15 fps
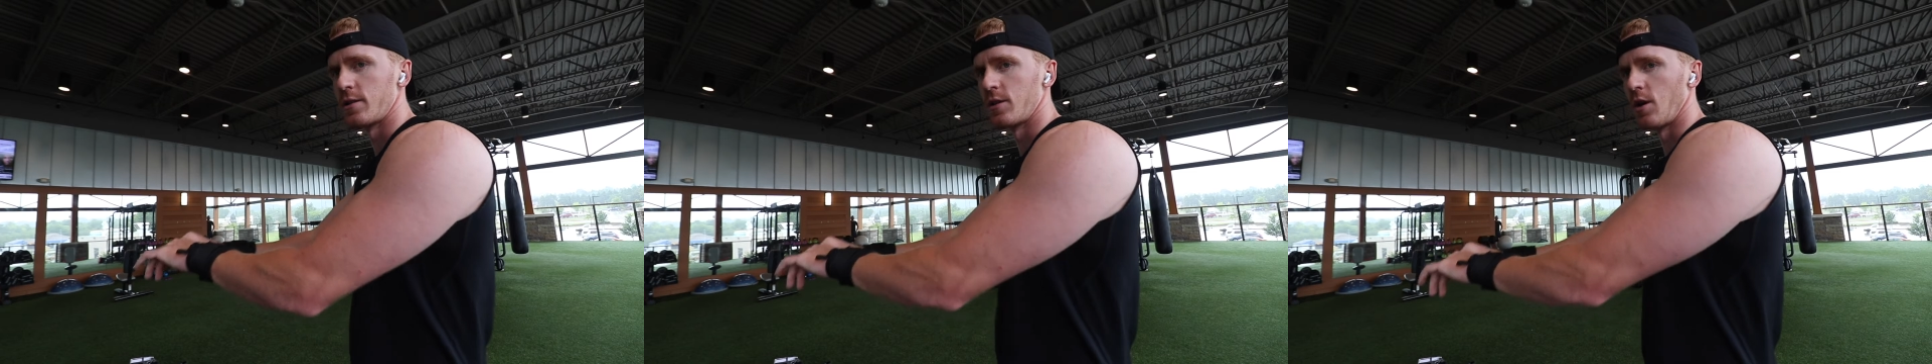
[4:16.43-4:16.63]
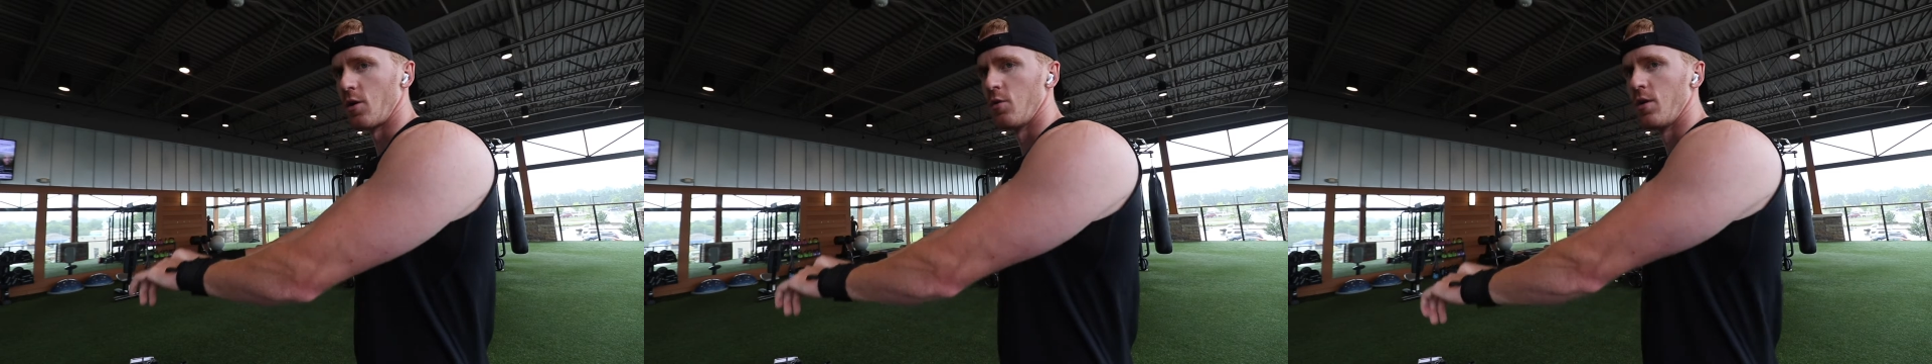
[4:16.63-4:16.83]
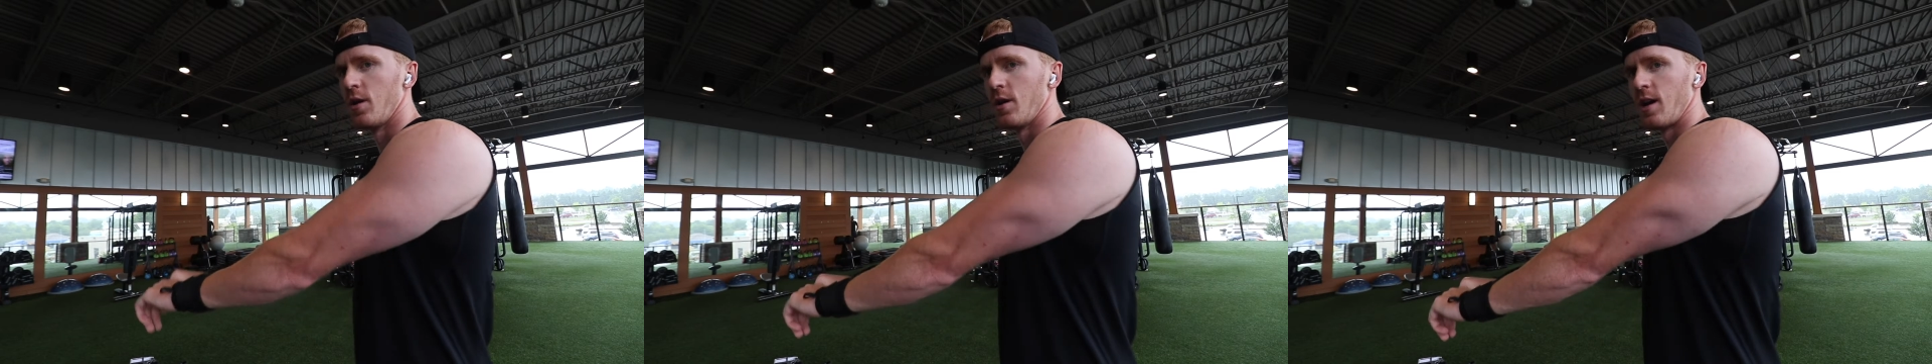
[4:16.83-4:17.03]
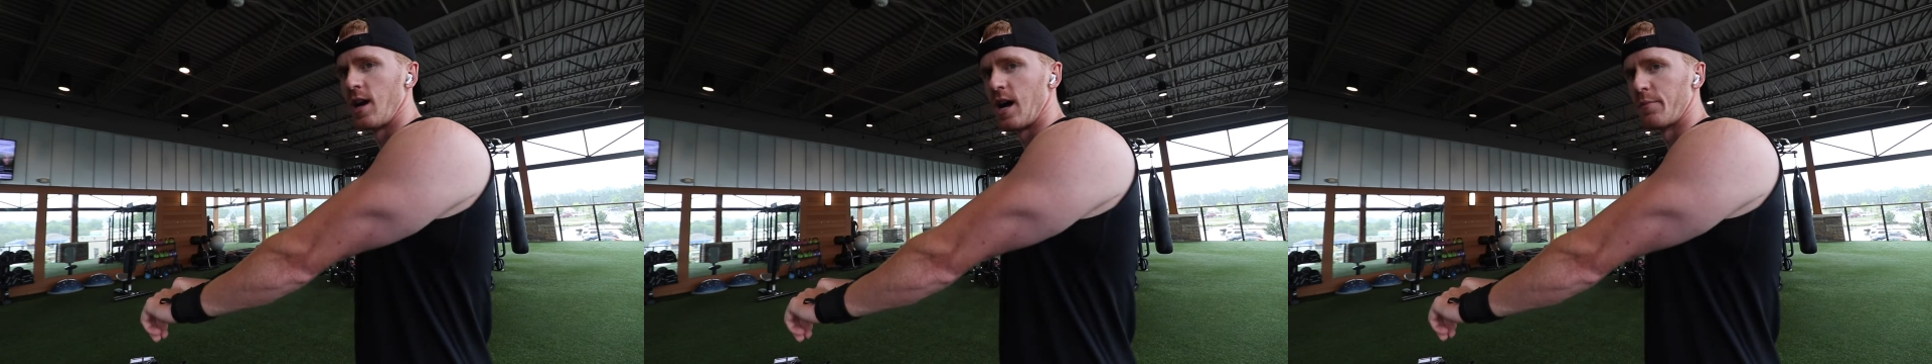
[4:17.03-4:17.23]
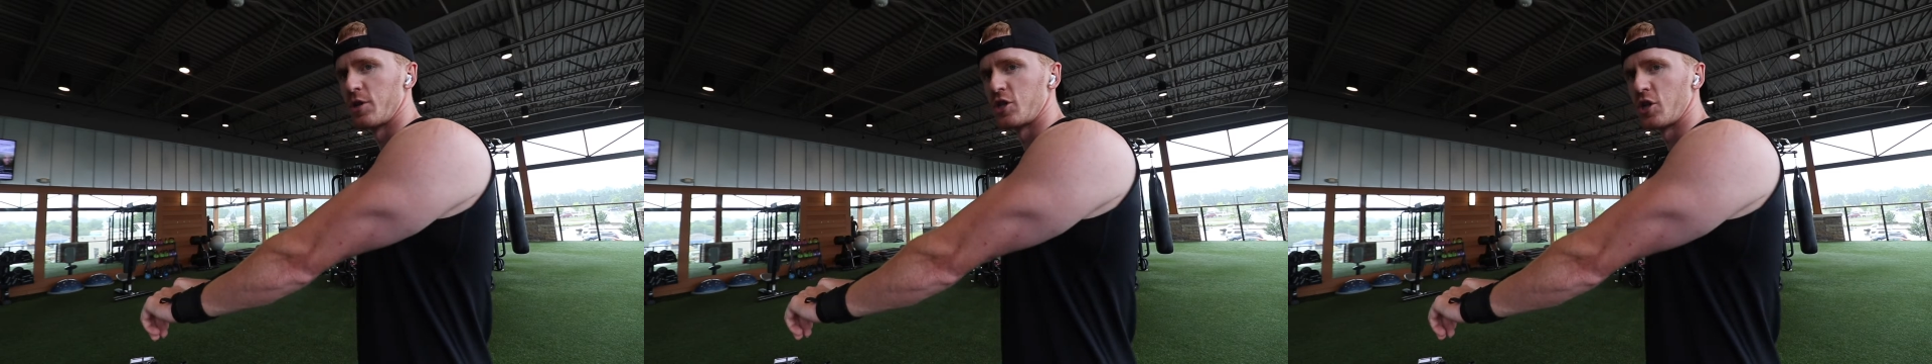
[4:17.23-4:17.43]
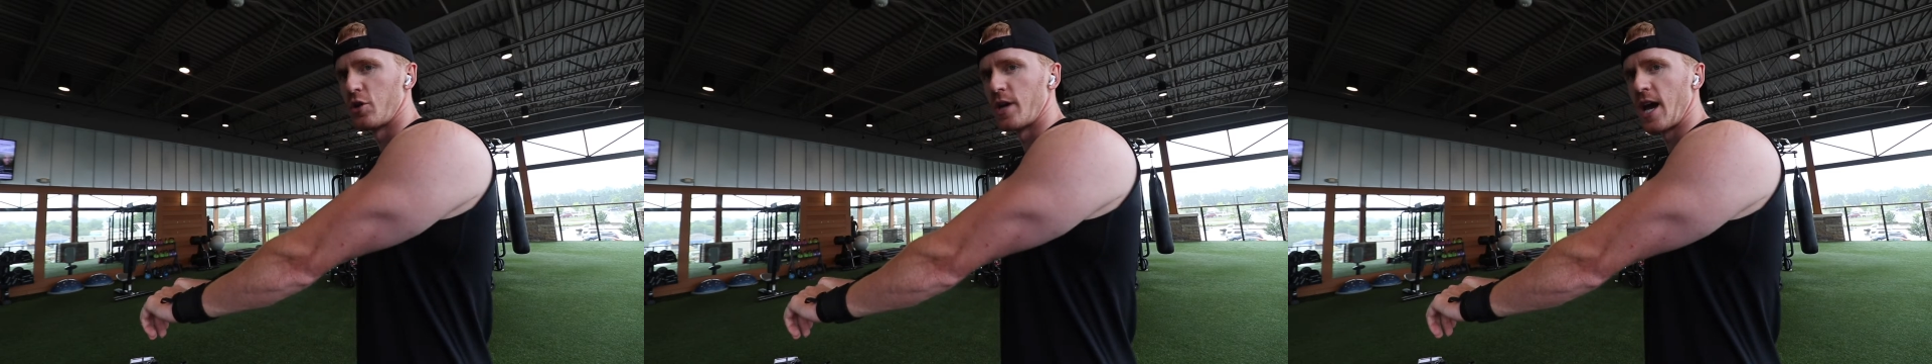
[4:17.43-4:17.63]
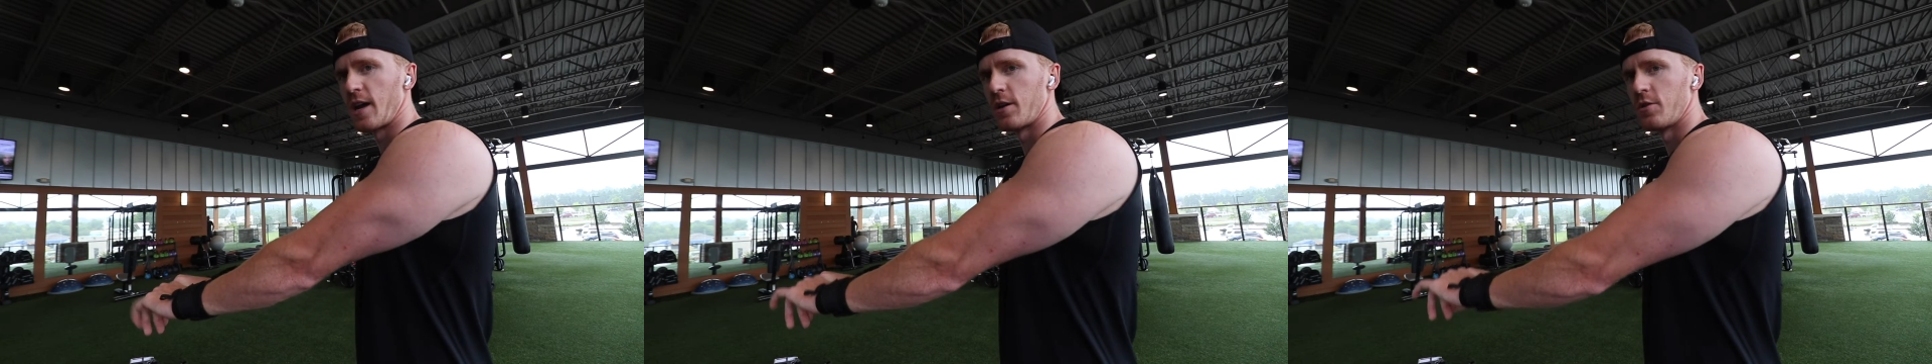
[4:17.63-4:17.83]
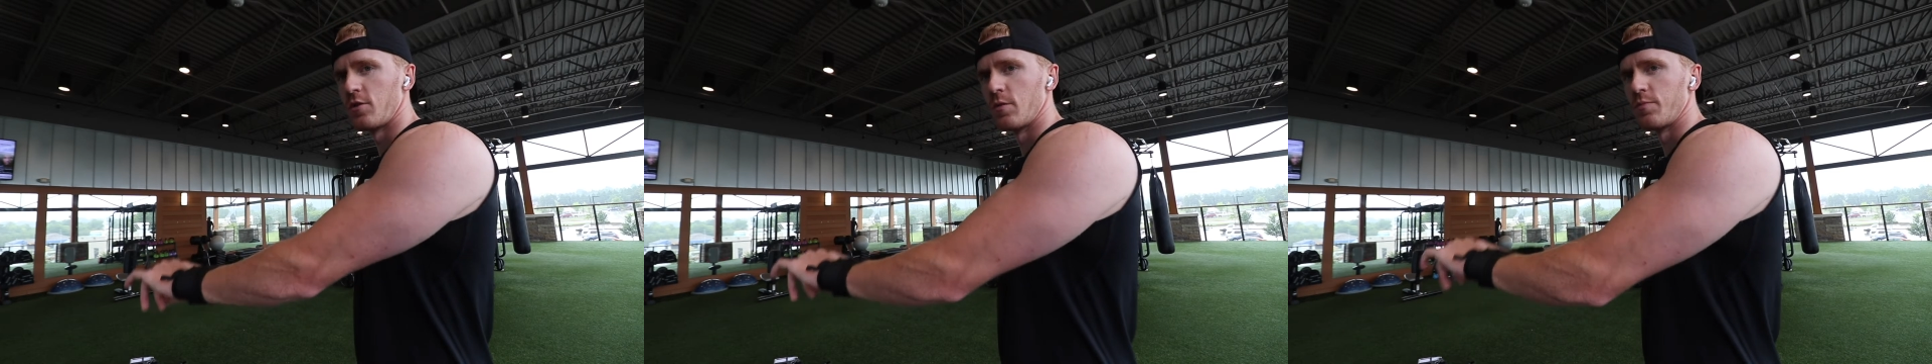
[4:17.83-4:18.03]
So I'm gonna show you how
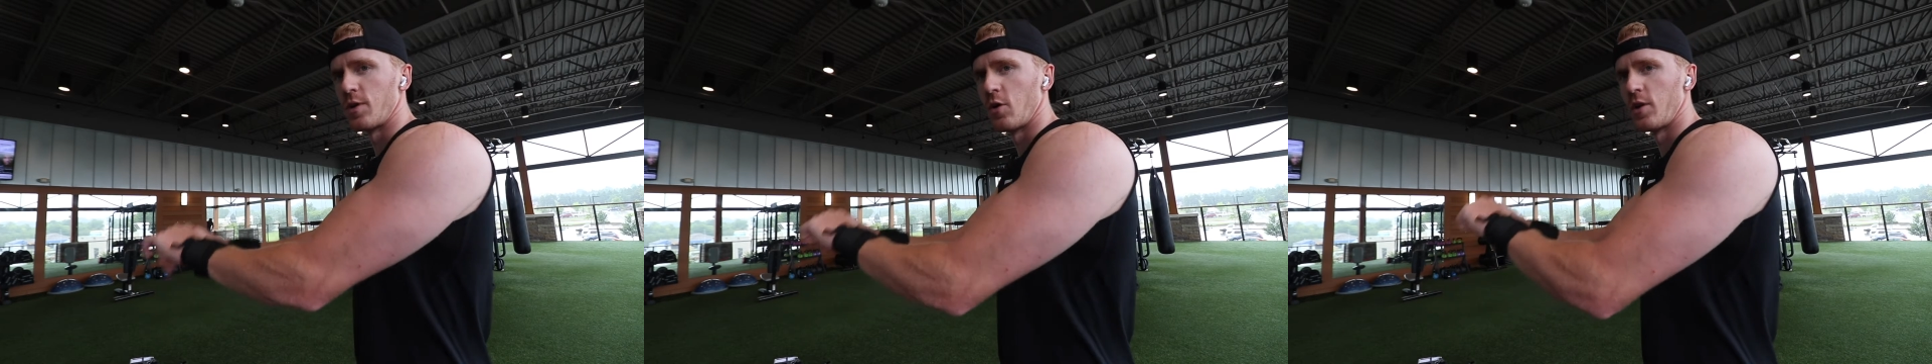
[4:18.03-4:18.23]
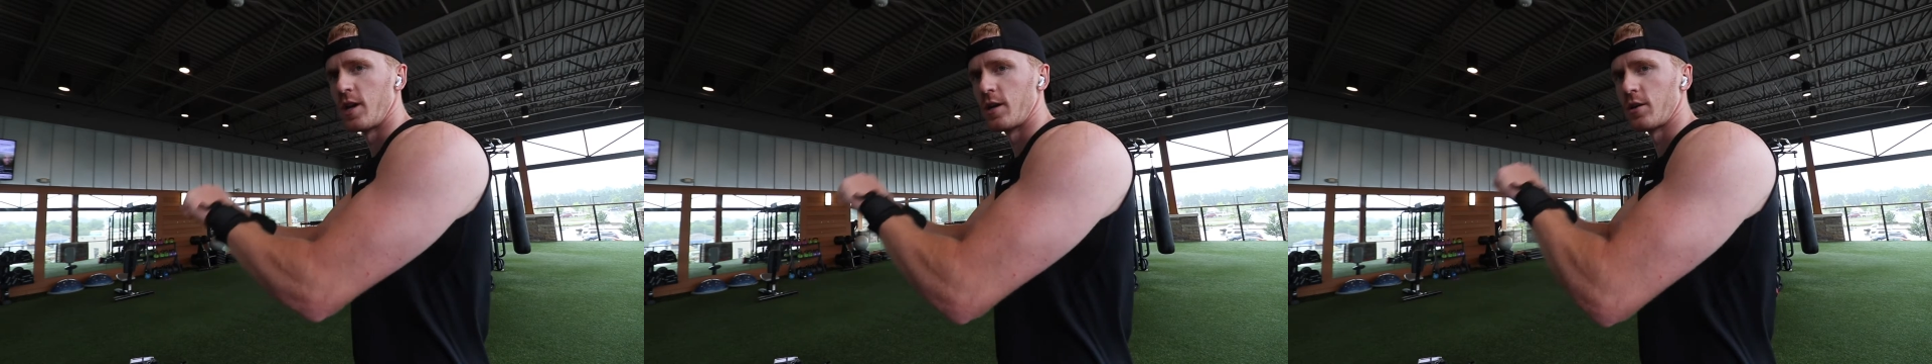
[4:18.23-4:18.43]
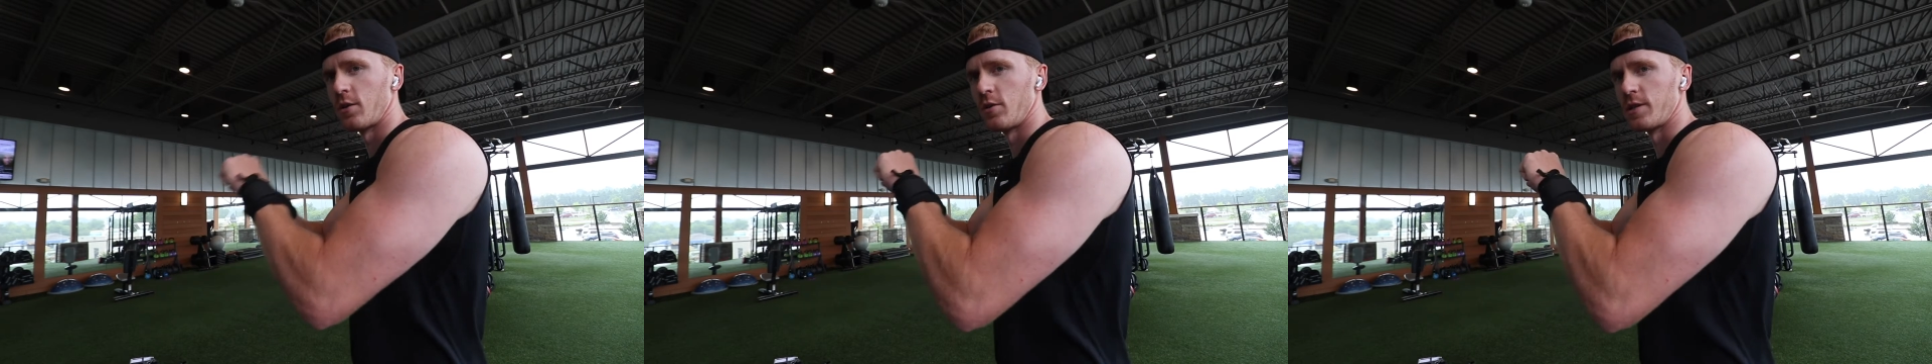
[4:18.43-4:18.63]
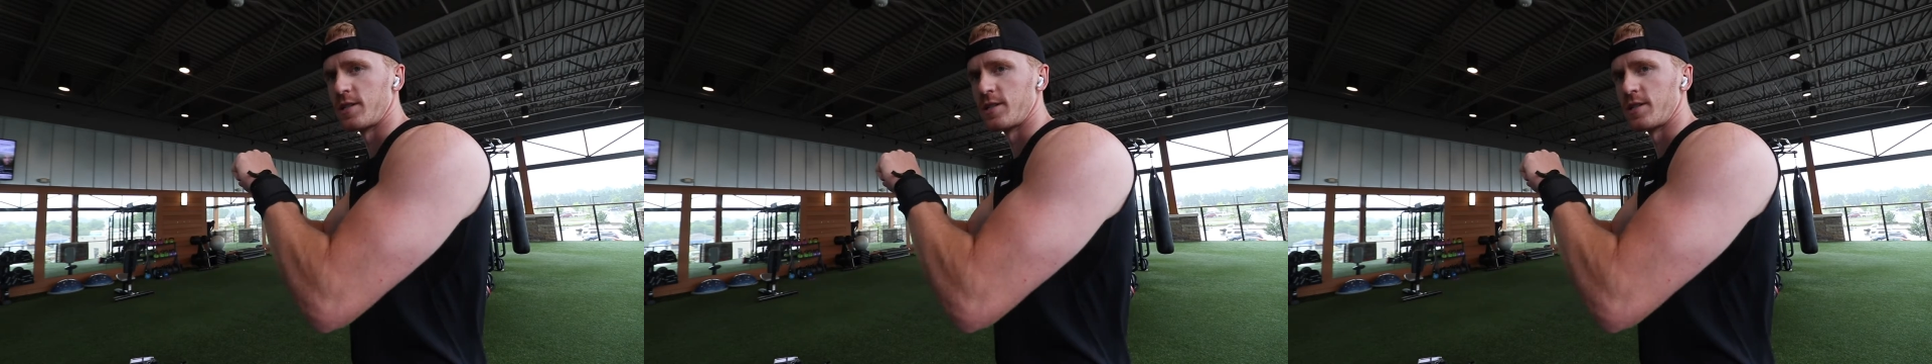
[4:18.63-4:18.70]
to do a pronated curl in a